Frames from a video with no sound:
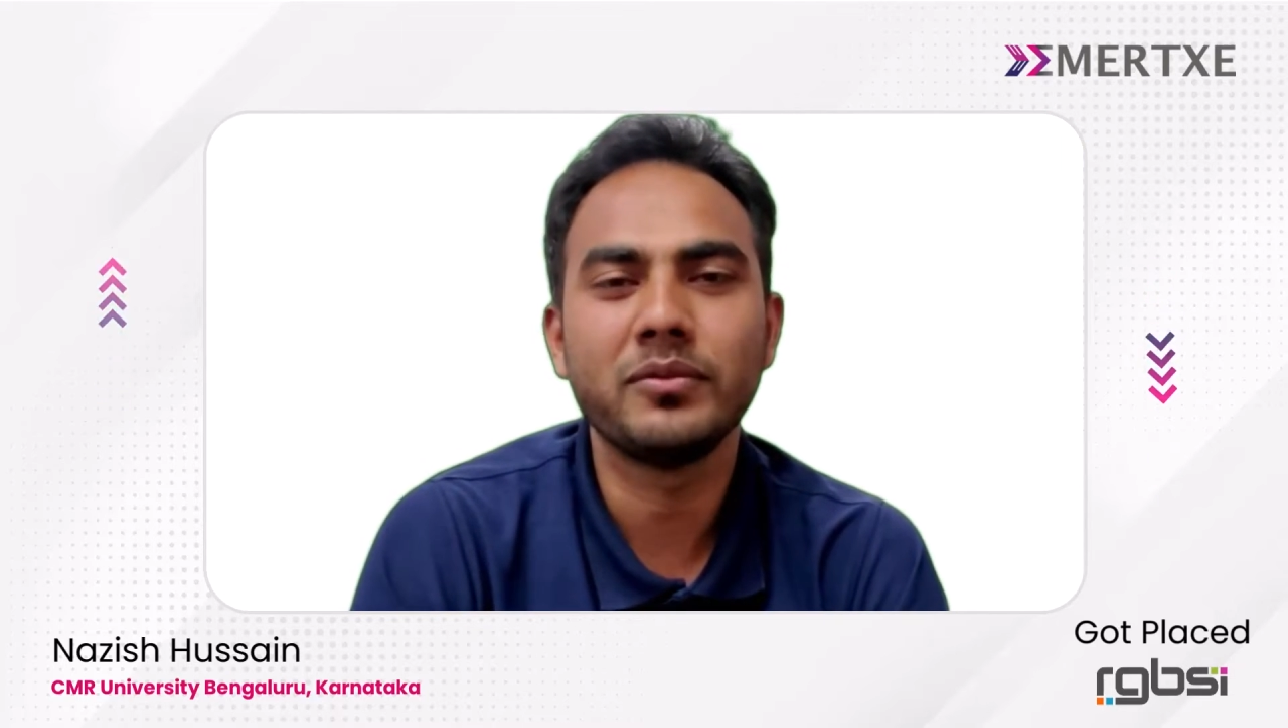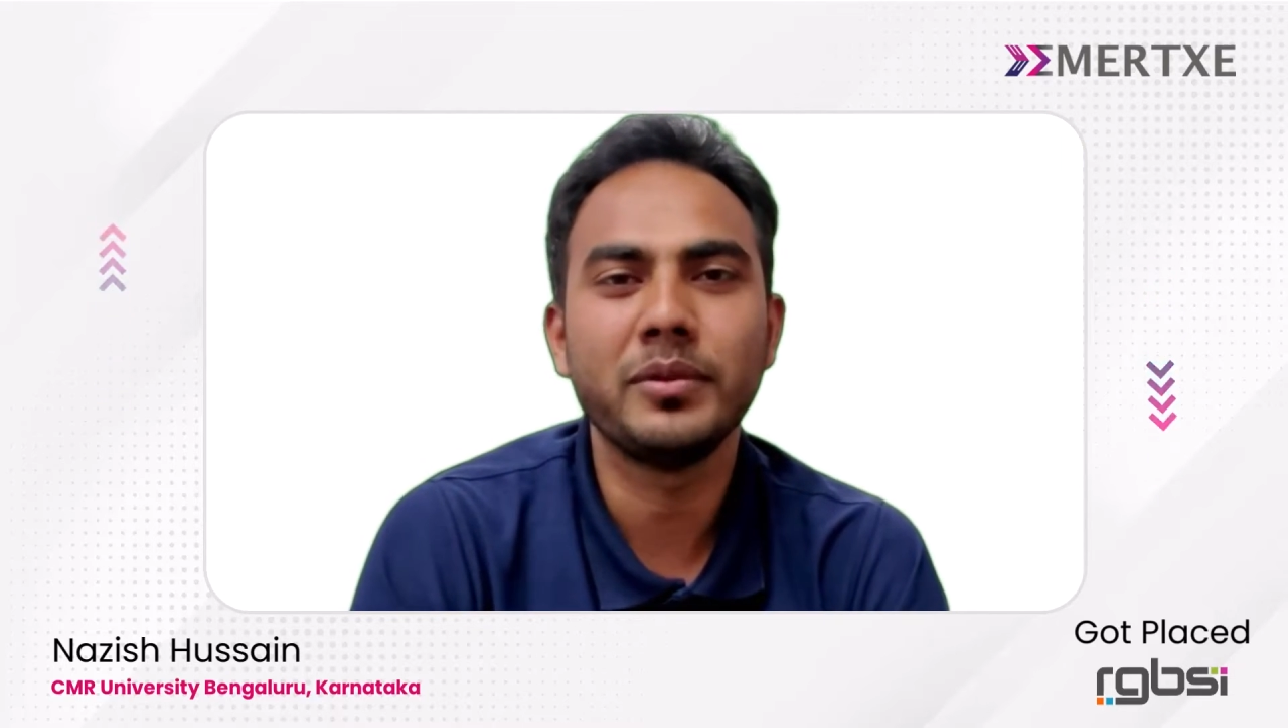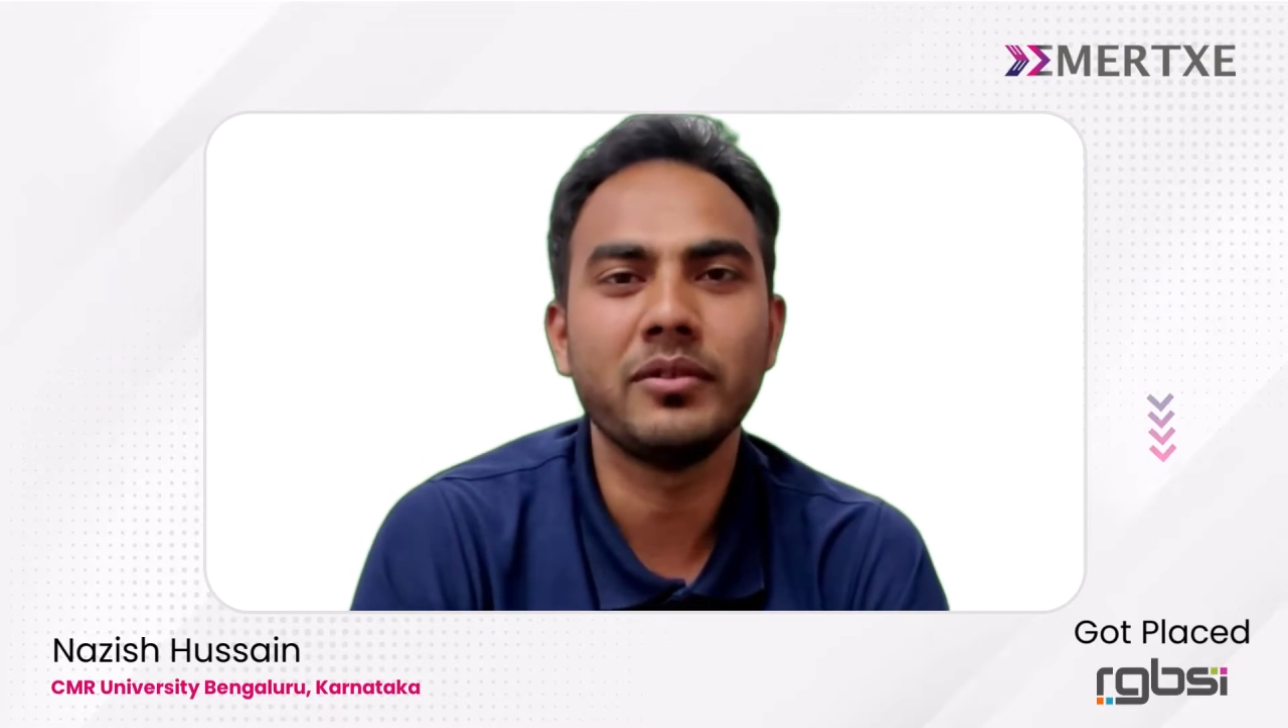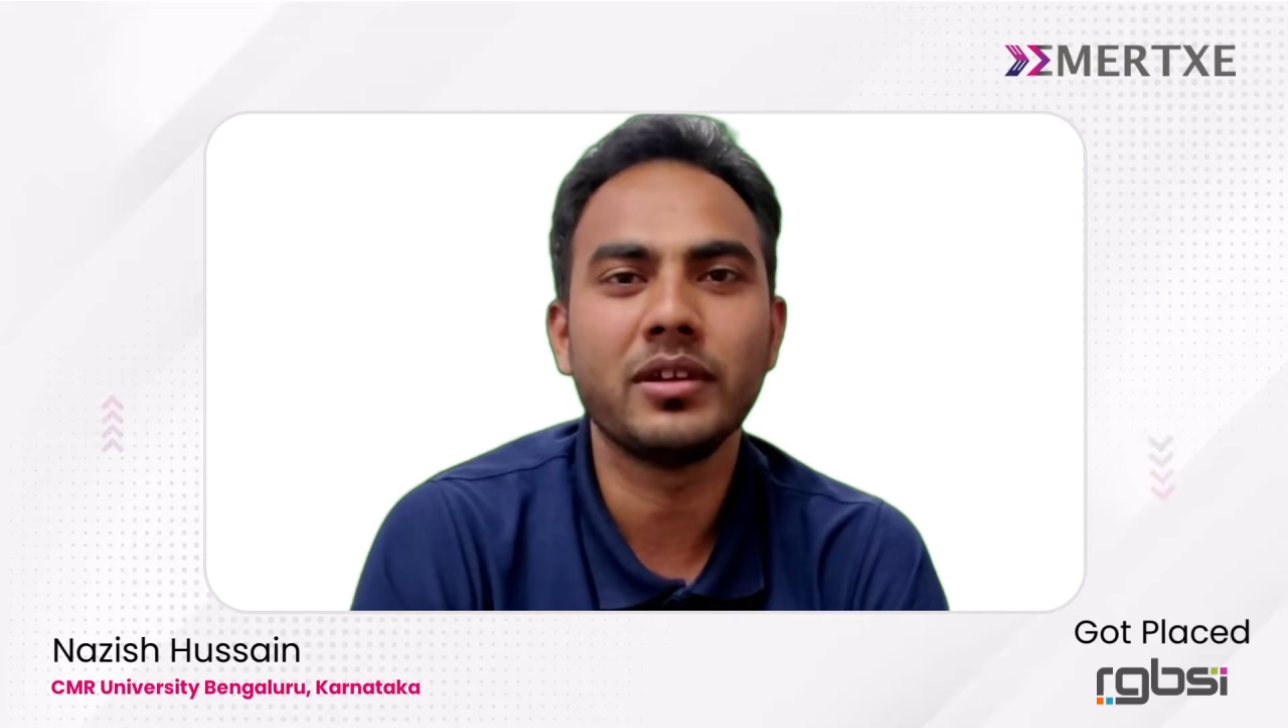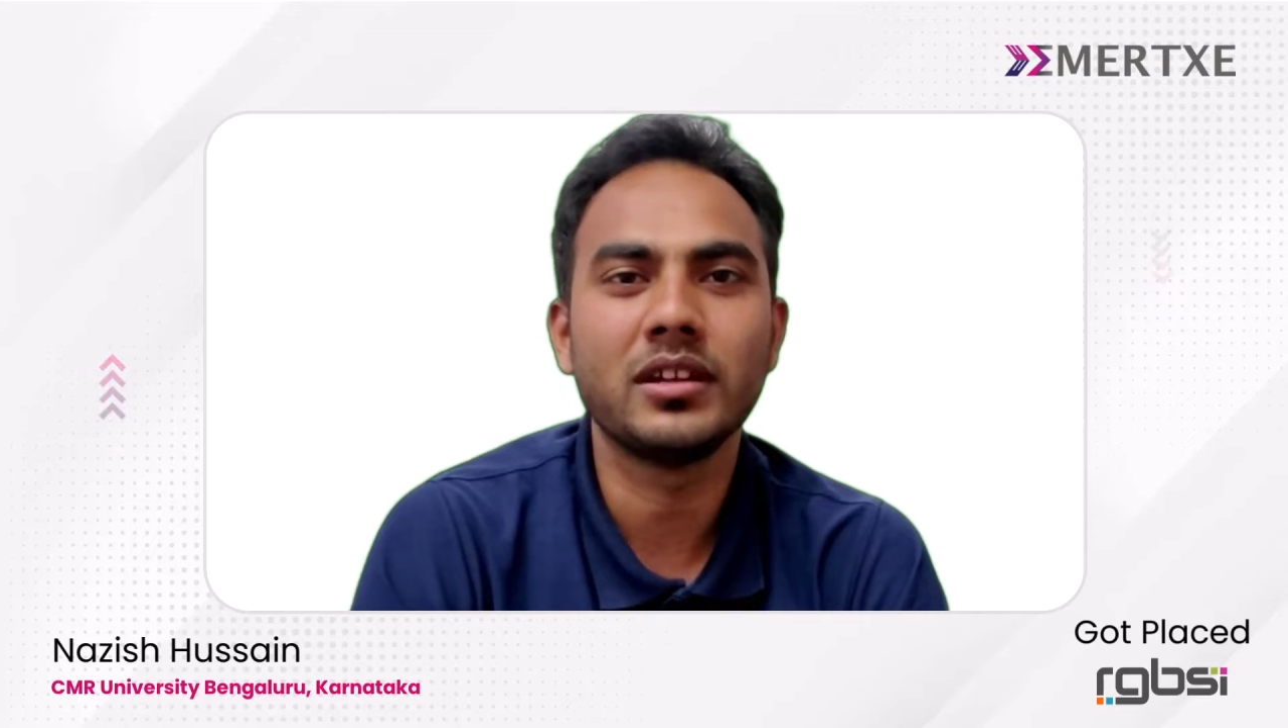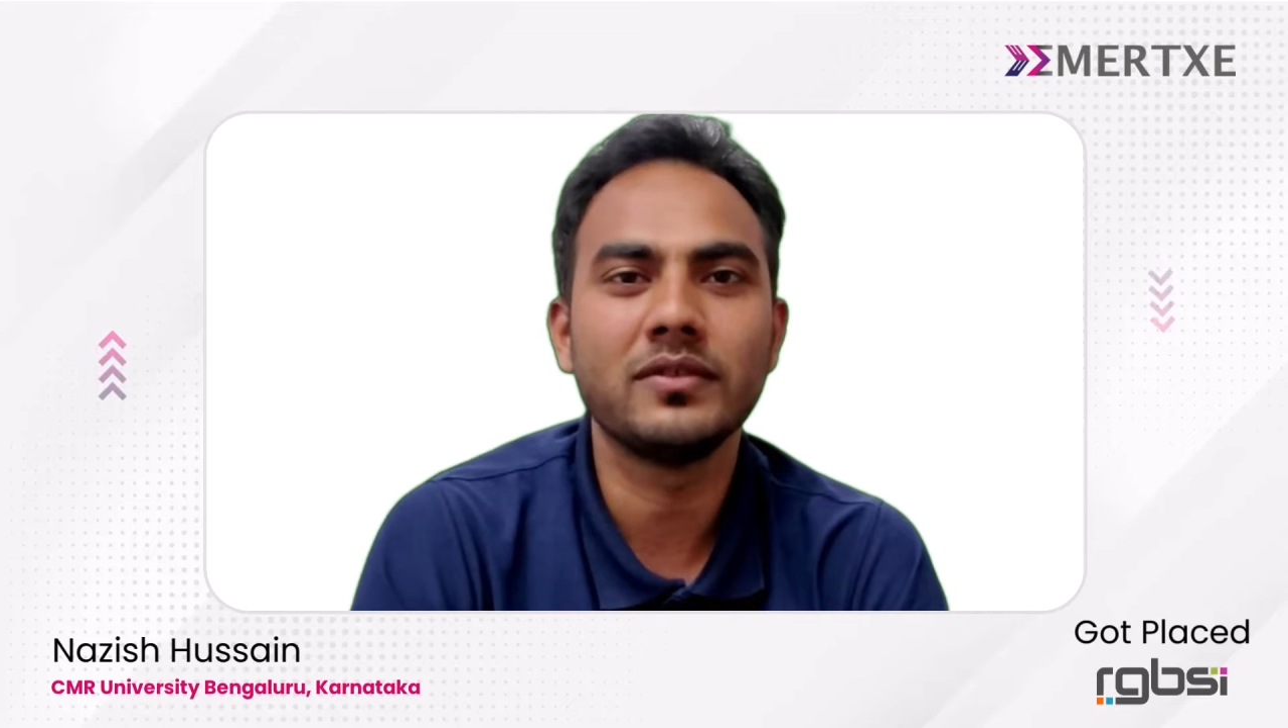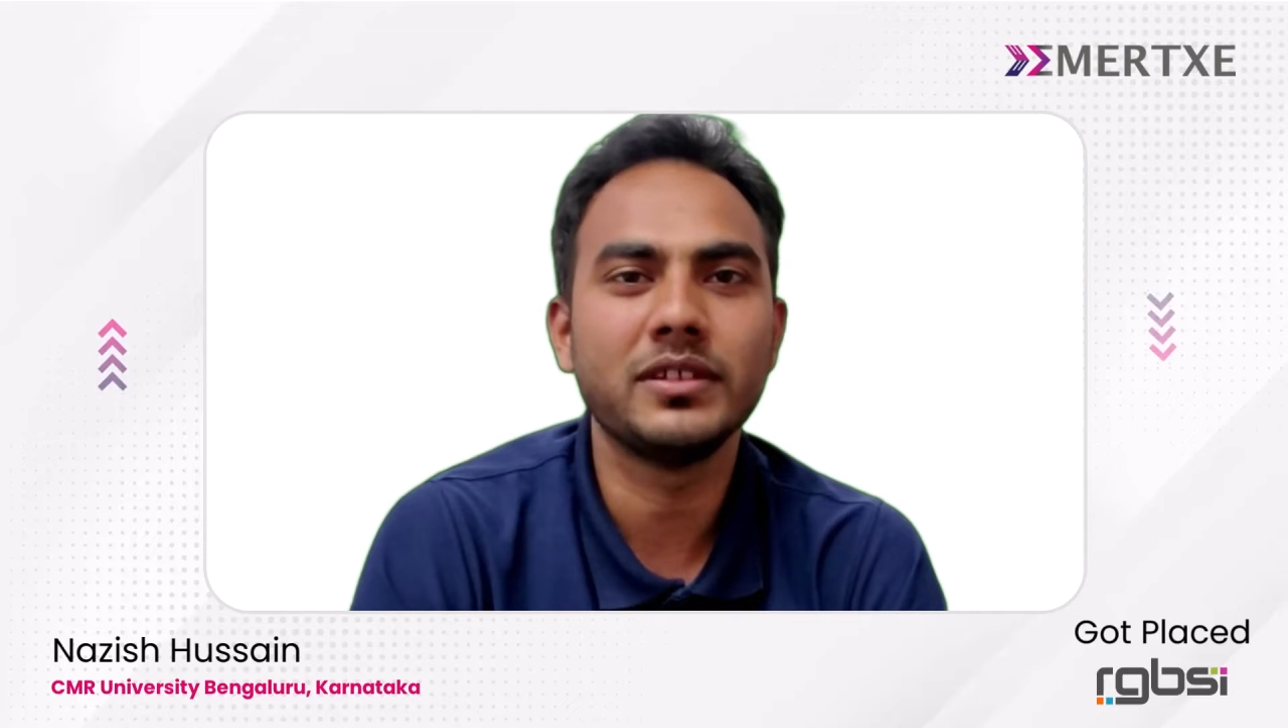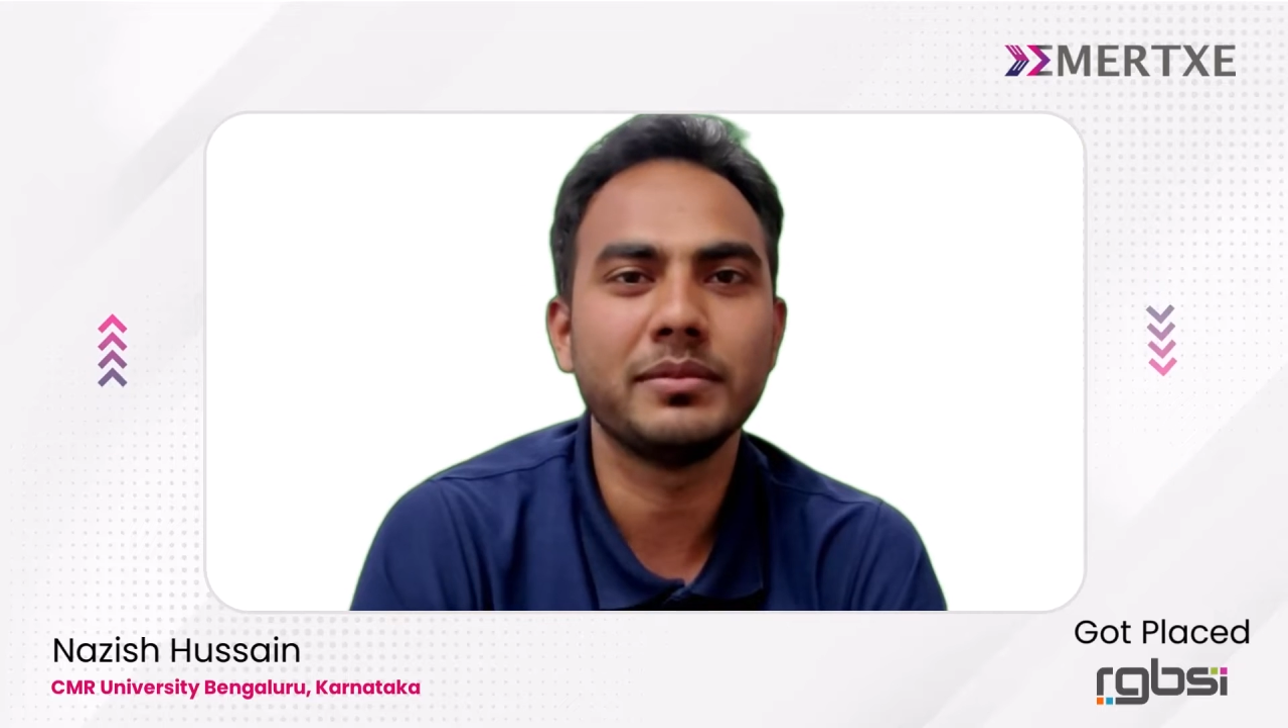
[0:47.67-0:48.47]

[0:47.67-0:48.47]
to be one of